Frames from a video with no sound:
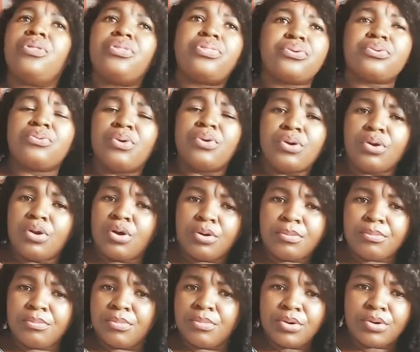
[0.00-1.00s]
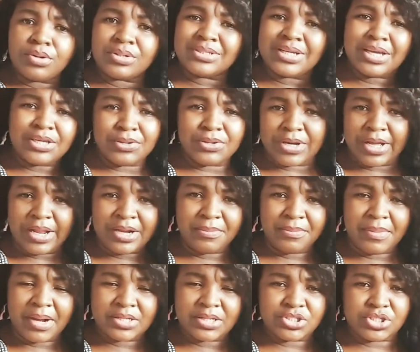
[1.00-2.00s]
through a lot more than you can
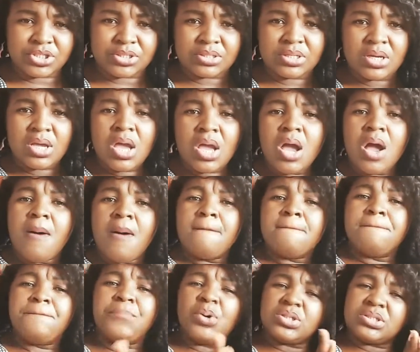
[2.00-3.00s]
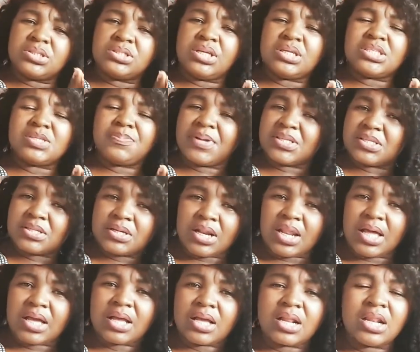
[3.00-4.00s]
imagine. But this
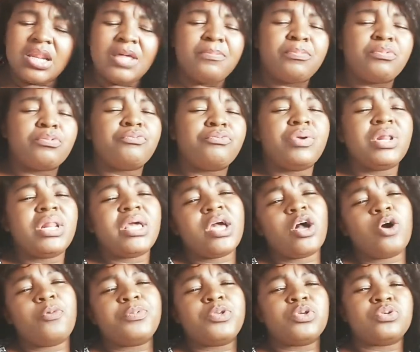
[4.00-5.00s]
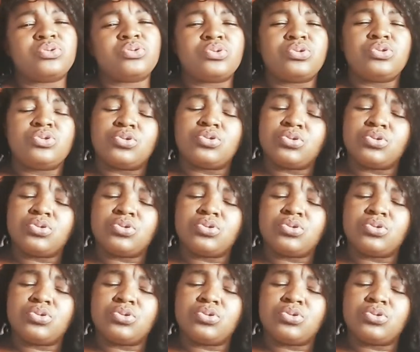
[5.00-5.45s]
particular clip will really help you to